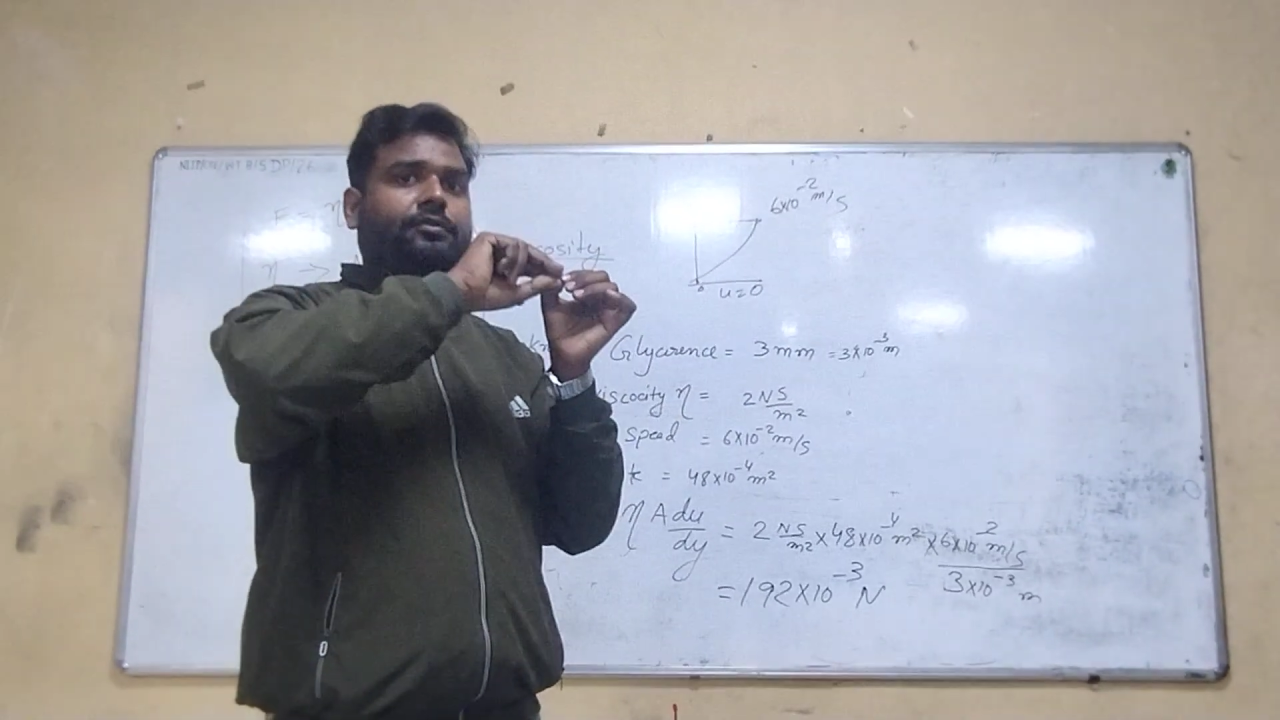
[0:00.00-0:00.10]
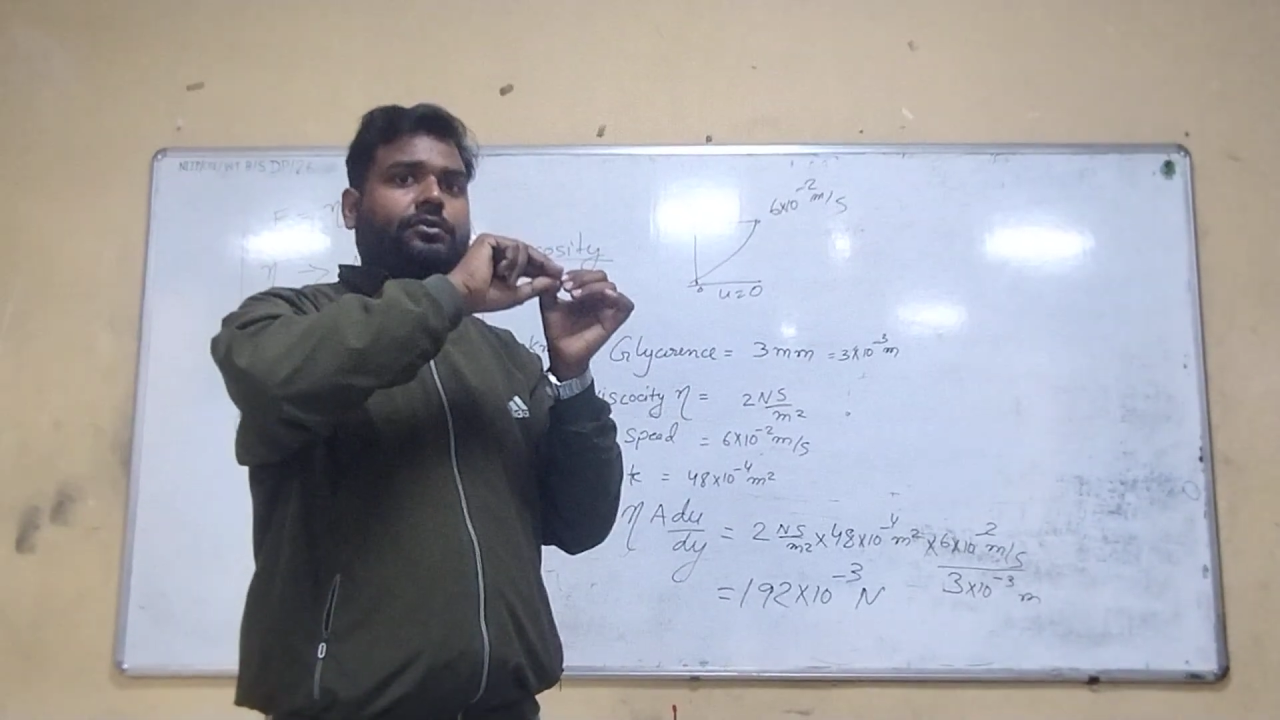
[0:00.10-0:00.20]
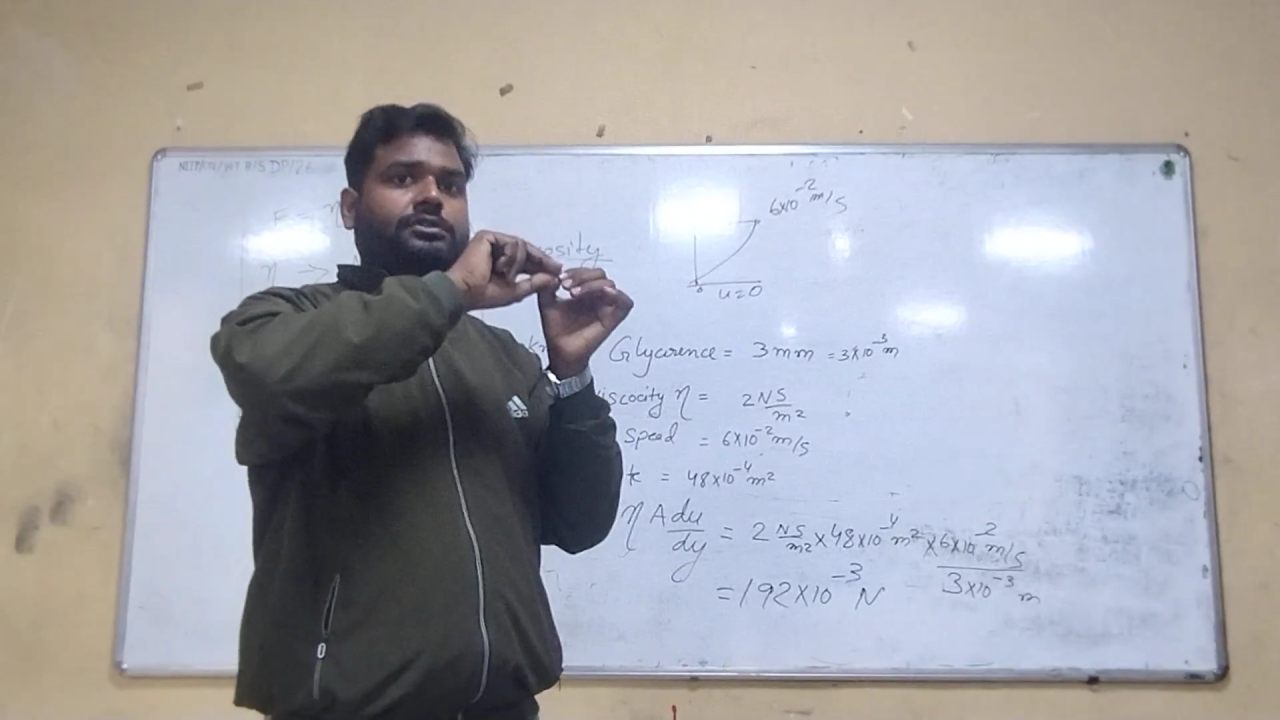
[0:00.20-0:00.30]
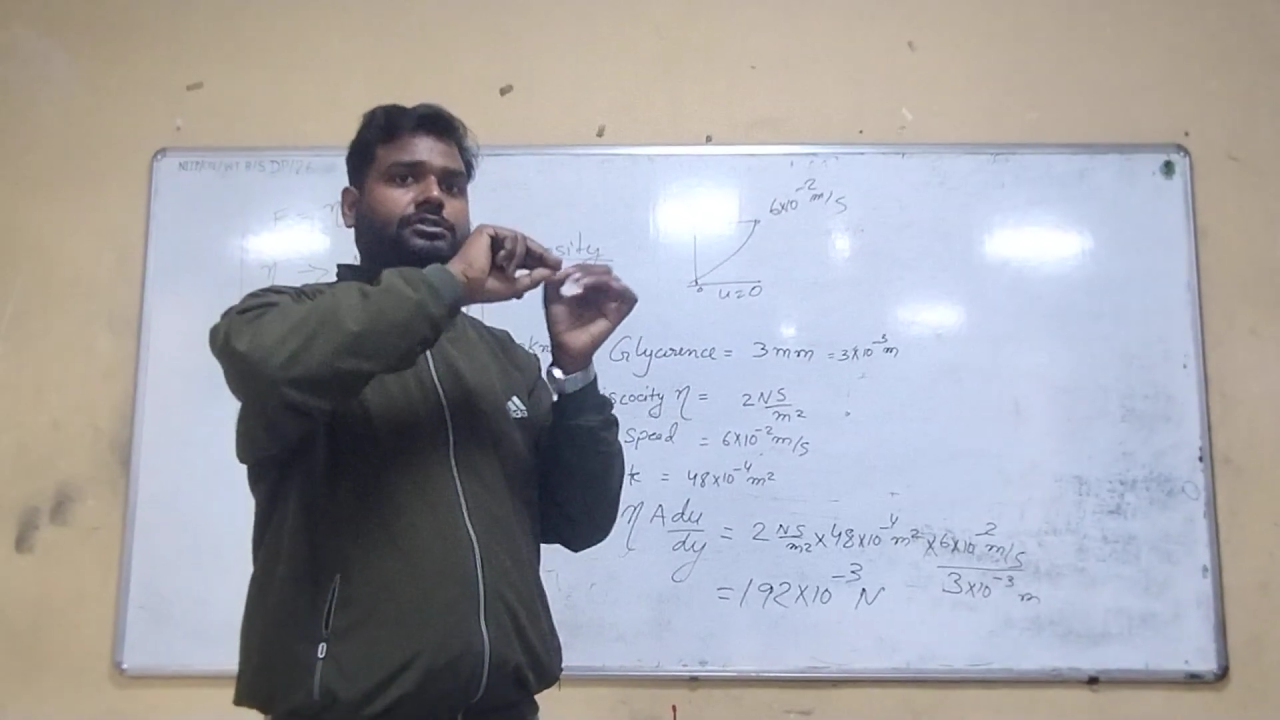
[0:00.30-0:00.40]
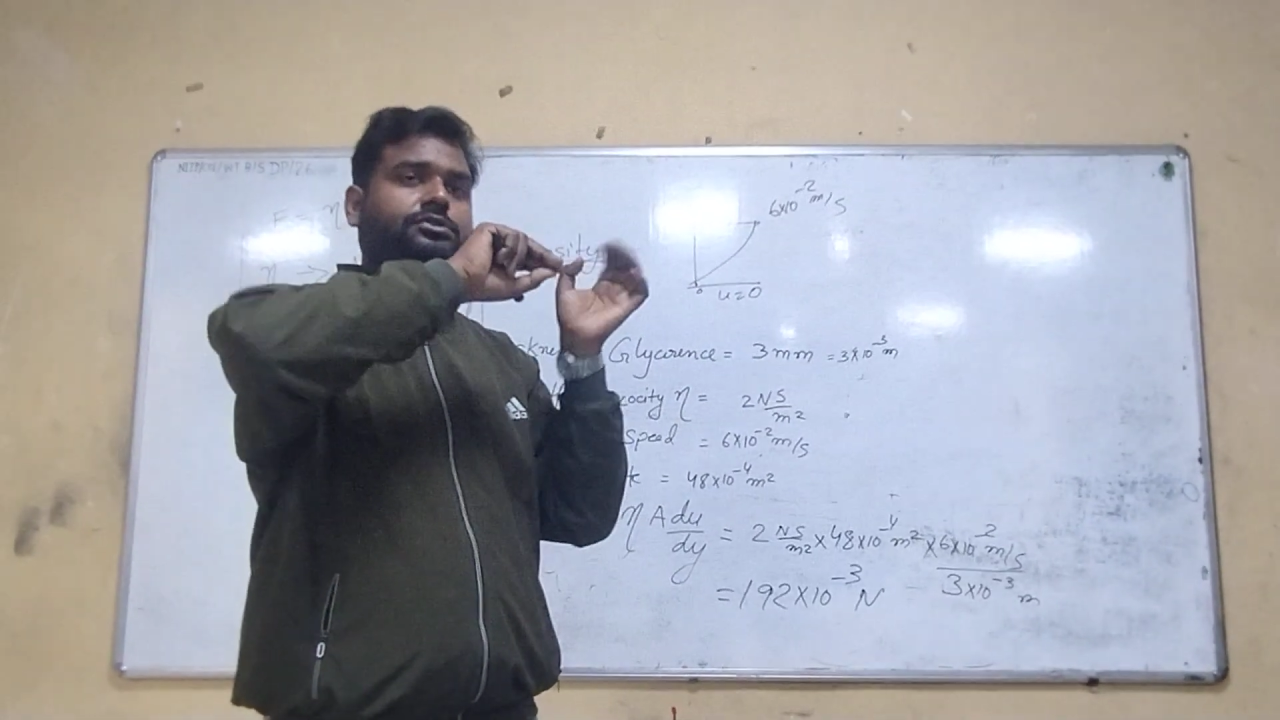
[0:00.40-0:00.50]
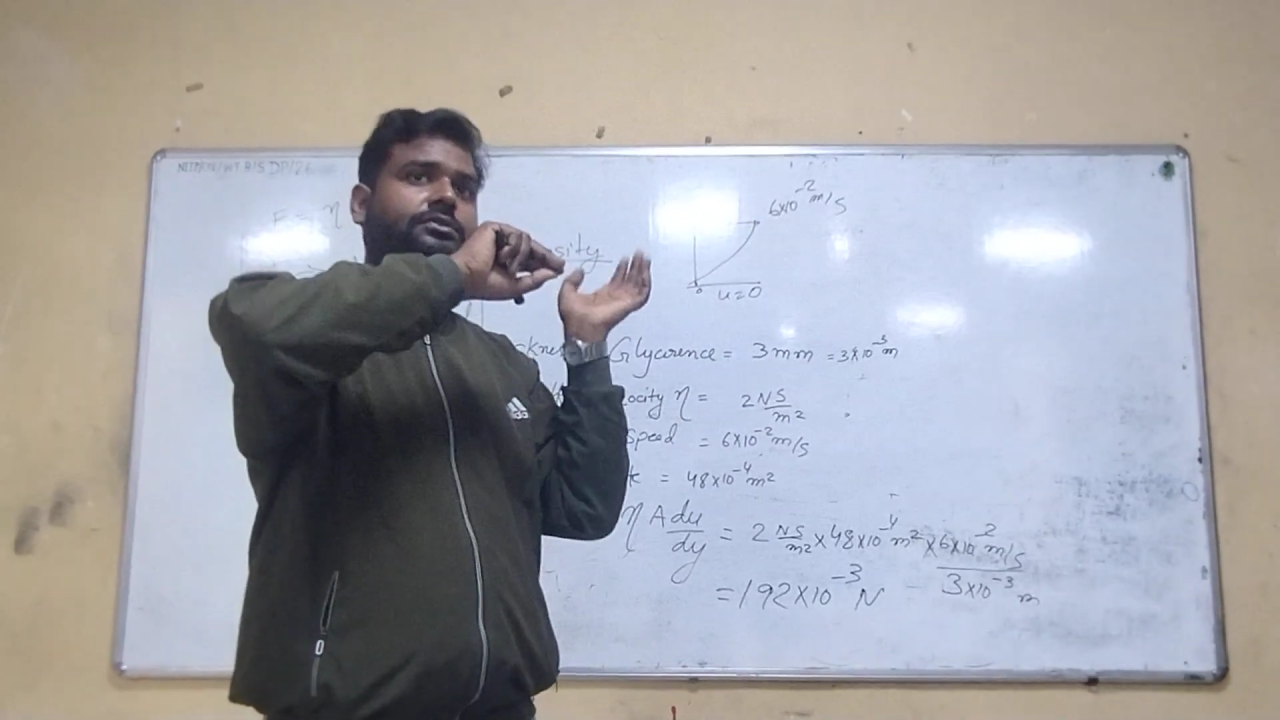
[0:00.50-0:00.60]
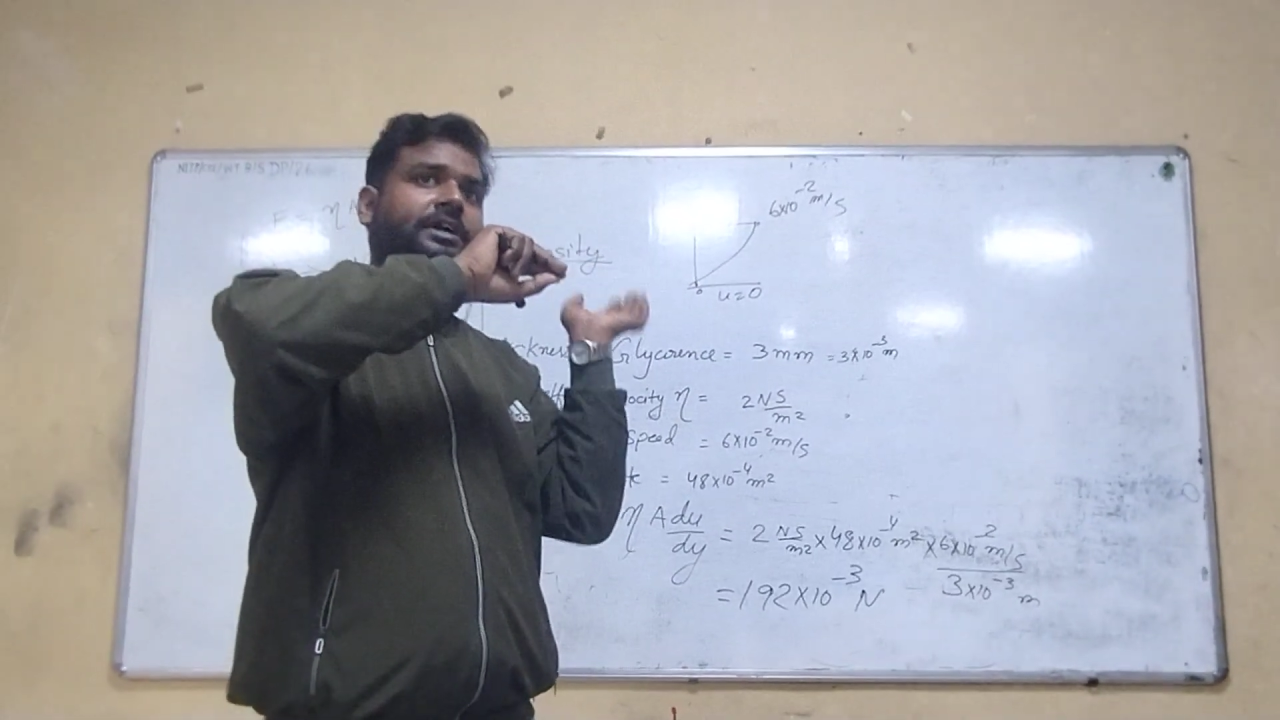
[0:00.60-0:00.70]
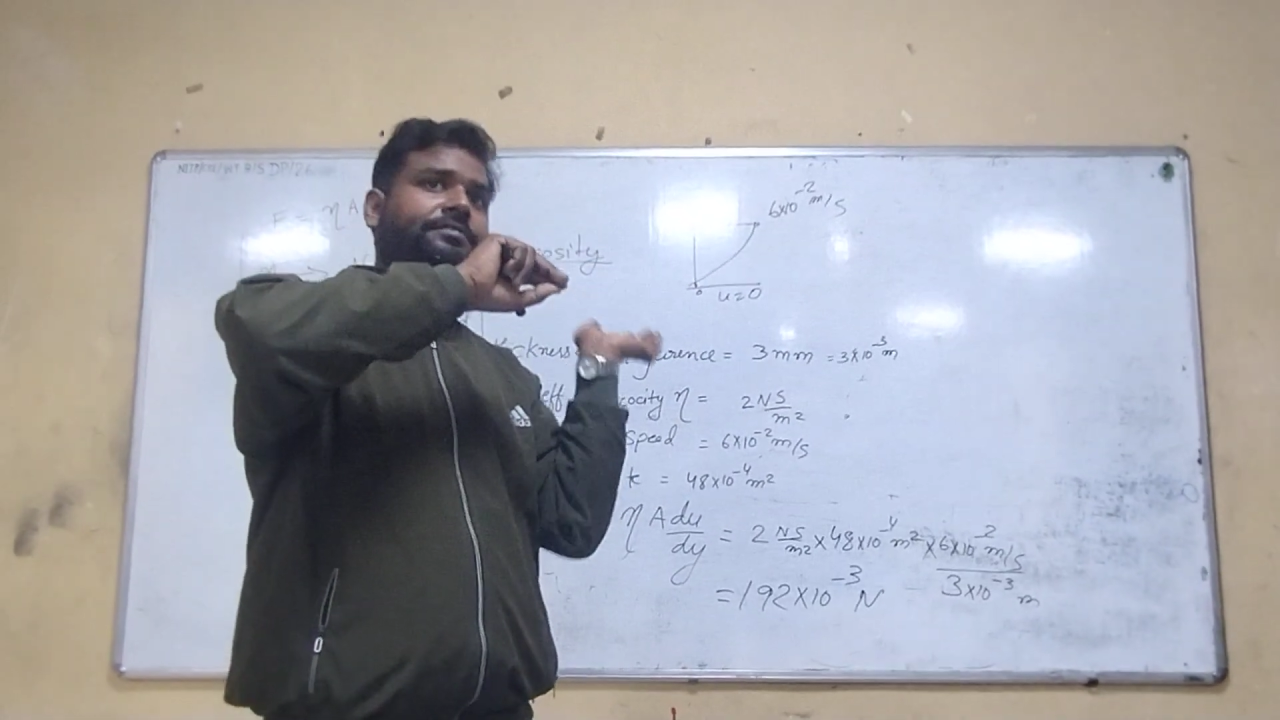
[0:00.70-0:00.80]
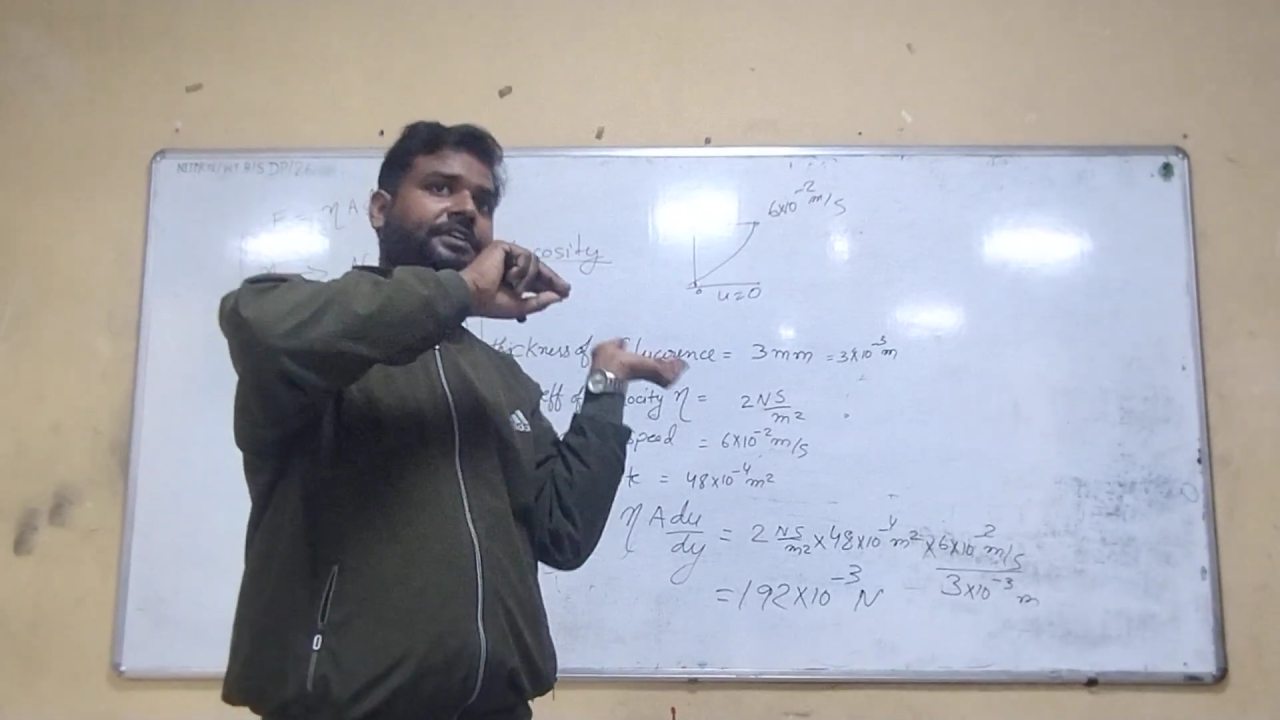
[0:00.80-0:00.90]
force to the